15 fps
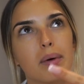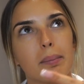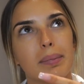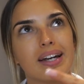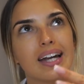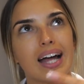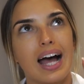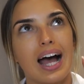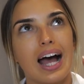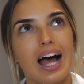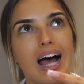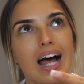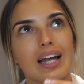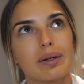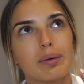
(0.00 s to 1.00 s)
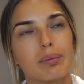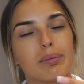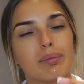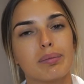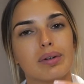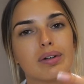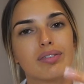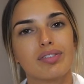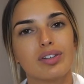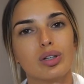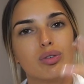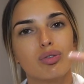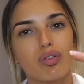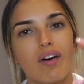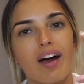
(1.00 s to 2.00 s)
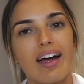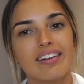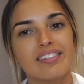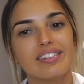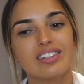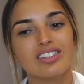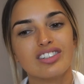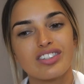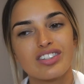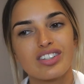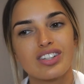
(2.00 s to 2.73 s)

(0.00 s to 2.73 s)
my nan, my few friends,